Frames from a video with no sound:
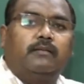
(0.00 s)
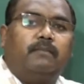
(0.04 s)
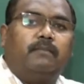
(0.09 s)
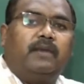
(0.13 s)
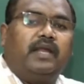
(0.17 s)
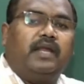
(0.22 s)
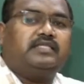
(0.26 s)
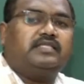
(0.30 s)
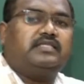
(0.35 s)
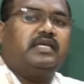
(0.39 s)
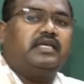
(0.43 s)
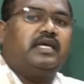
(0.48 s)

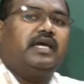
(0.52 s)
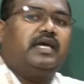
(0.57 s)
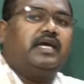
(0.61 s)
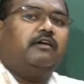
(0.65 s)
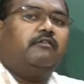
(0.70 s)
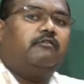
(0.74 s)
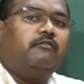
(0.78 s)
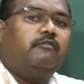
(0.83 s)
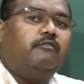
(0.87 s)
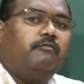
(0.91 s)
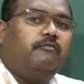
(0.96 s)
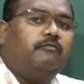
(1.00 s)
plays
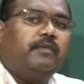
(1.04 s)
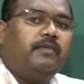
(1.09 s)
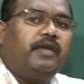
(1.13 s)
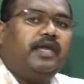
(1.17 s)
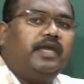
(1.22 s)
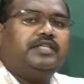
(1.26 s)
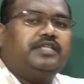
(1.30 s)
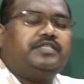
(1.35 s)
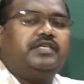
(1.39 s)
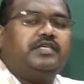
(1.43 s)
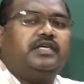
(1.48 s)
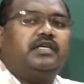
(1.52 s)
a
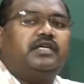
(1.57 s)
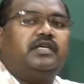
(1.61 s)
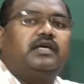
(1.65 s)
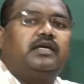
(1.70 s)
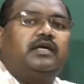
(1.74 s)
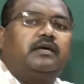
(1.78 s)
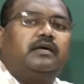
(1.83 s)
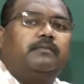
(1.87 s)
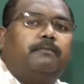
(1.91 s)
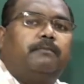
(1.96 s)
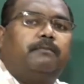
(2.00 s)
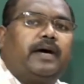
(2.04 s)
major
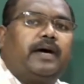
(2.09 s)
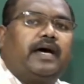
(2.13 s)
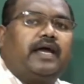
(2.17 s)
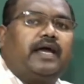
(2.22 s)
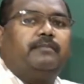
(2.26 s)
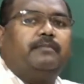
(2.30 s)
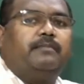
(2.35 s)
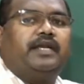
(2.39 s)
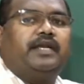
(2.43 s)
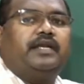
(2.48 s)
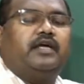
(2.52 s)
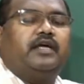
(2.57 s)

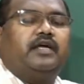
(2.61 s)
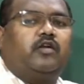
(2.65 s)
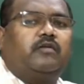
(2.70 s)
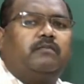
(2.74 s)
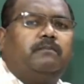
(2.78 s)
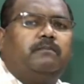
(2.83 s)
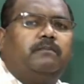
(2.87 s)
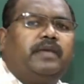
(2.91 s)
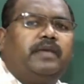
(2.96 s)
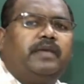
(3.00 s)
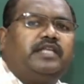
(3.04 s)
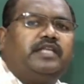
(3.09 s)
parameter or
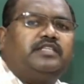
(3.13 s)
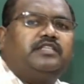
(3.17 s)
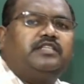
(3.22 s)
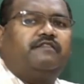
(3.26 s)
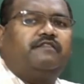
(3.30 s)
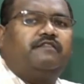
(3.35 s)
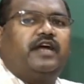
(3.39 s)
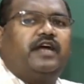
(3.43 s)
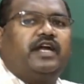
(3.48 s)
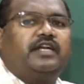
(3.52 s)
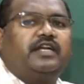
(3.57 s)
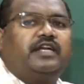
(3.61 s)
major
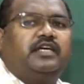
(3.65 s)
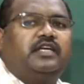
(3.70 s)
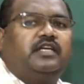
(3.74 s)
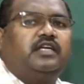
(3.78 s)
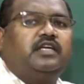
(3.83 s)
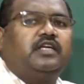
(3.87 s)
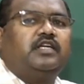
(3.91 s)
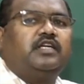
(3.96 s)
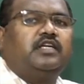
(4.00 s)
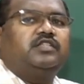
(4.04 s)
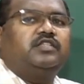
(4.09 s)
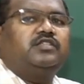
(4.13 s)
factor.
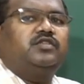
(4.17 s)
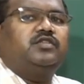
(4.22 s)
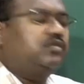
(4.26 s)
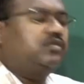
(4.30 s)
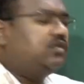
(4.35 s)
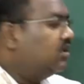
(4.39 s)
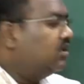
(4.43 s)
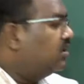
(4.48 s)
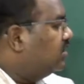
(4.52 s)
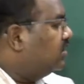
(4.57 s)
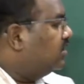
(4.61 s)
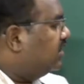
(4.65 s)

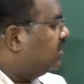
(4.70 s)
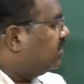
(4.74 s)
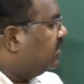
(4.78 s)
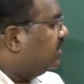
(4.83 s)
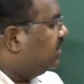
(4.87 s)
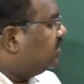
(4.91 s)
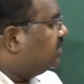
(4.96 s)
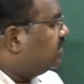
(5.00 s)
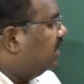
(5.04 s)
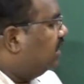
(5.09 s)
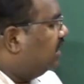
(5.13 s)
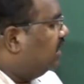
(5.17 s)
So this
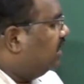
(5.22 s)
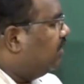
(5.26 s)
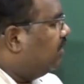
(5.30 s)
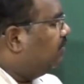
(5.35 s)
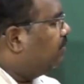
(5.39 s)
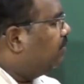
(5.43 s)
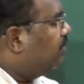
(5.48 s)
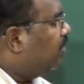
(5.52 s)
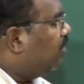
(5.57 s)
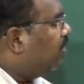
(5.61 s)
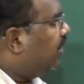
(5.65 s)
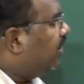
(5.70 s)
is the
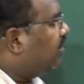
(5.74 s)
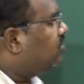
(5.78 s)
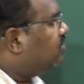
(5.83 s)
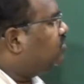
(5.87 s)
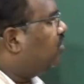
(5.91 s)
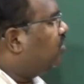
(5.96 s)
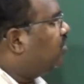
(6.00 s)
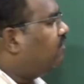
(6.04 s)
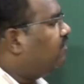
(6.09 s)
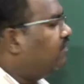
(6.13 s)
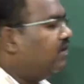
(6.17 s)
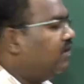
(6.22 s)
importance
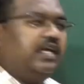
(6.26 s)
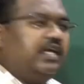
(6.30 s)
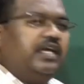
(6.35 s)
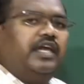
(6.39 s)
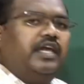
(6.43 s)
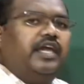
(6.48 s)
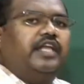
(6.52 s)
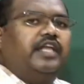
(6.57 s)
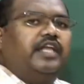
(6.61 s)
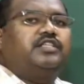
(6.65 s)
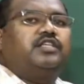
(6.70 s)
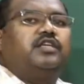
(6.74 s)
of
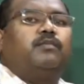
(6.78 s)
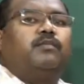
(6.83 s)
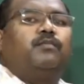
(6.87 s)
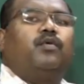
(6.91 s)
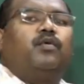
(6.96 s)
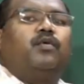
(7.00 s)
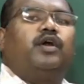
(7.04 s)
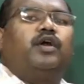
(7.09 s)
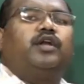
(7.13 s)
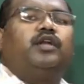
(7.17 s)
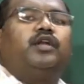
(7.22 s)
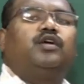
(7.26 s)

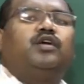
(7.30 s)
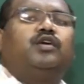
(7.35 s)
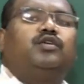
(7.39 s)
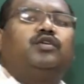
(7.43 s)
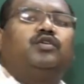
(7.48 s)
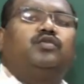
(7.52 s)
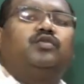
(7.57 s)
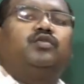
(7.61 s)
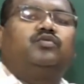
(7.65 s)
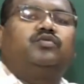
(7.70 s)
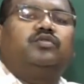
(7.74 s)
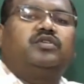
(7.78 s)

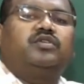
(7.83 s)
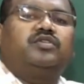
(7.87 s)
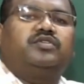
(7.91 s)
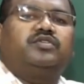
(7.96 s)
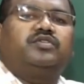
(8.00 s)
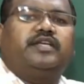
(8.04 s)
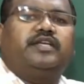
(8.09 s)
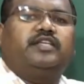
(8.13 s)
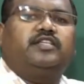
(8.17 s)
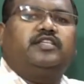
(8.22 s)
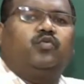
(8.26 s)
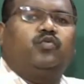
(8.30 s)

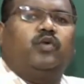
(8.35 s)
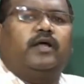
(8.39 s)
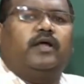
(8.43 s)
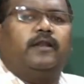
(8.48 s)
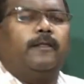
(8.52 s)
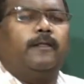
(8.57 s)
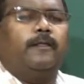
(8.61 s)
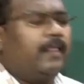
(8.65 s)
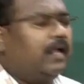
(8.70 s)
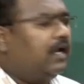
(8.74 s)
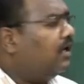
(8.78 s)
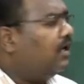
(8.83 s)
H.261.
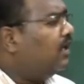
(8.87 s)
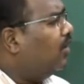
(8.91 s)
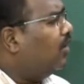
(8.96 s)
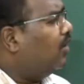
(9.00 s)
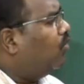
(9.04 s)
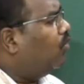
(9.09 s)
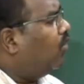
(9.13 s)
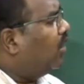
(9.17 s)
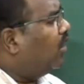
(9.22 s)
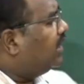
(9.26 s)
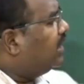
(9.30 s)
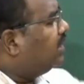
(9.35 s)
Now
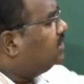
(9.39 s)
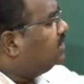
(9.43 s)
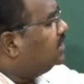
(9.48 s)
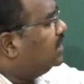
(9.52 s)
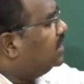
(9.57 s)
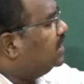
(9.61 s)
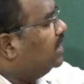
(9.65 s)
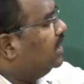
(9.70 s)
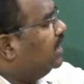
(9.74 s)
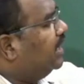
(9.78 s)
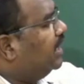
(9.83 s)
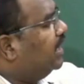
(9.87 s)
what is
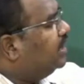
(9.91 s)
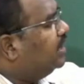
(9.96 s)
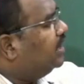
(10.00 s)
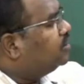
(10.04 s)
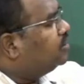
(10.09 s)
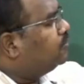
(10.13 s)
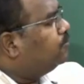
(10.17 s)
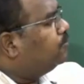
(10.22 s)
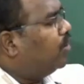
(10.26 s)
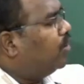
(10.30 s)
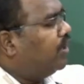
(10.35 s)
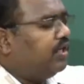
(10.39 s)

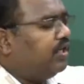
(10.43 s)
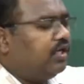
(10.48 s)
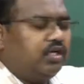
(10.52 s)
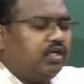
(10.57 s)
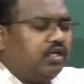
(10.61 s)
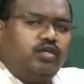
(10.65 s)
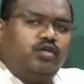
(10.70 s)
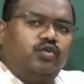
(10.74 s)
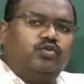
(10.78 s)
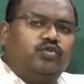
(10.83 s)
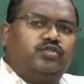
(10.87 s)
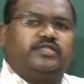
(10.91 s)

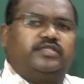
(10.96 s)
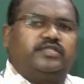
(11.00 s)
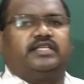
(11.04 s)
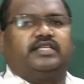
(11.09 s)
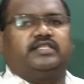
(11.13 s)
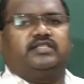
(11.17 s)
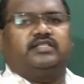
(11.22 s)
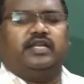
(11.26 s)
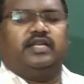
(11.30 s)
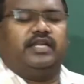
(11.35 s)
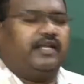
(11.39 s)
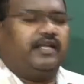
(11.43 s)

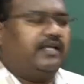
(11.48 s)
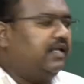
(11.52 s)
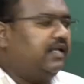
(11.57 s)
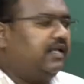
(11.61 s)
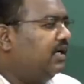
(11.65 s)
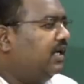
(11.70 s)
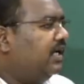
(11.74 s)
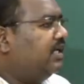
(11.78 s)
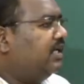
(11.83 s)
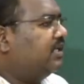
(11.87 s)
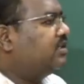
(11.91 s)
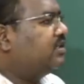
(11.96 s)
H.263?
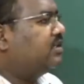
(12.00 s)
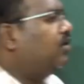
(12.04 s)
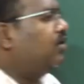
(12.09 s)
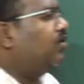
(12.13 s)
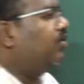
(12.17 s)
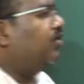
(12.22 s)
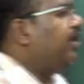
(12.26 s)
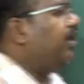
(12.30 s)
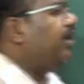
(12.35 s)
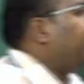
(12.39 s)
Let us look